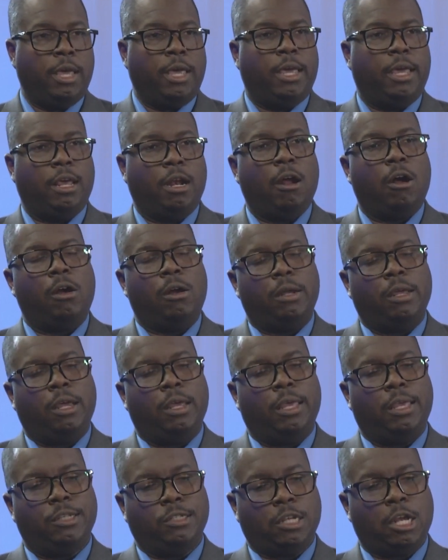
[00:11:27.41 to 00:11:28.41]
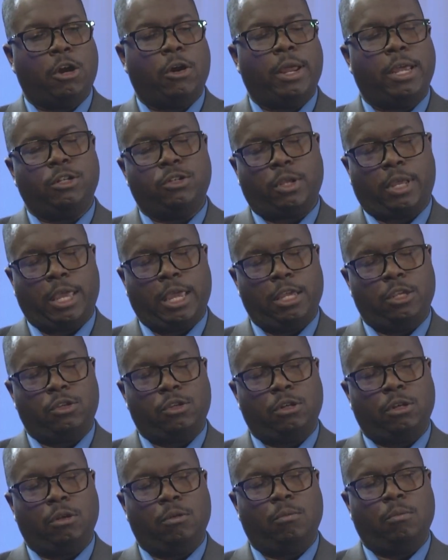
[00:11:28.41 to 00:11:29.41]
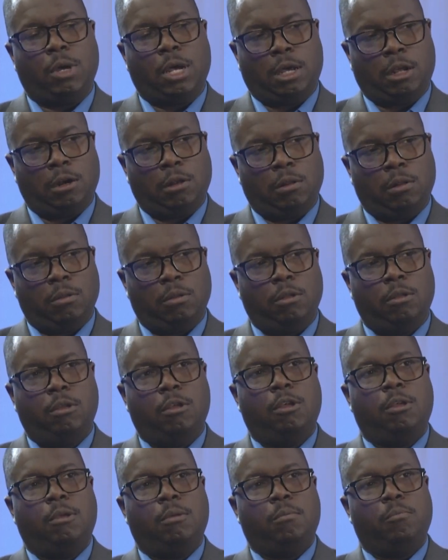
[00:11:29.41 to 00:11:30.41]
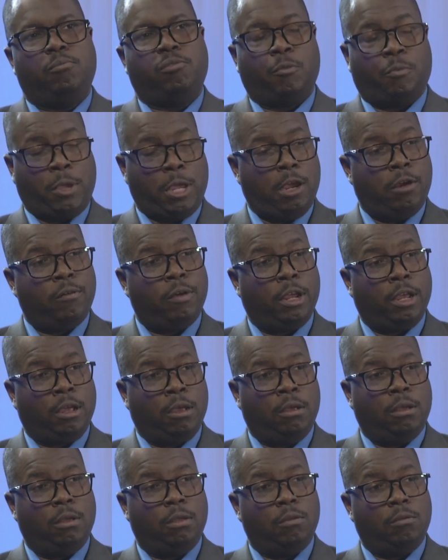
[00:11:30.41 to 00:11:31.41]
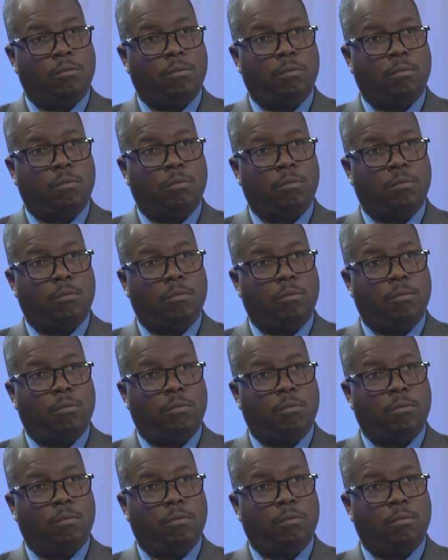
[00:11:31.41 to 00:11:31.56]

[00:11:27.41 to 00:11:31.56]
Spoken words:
And is our education model preparing